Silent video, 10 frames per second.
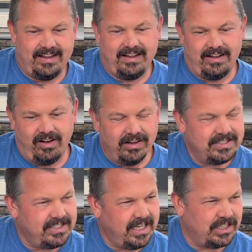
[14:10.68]

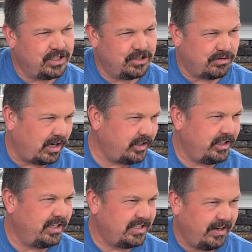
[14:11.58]
honestly,
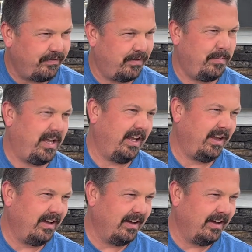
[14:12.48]
construction is it for me.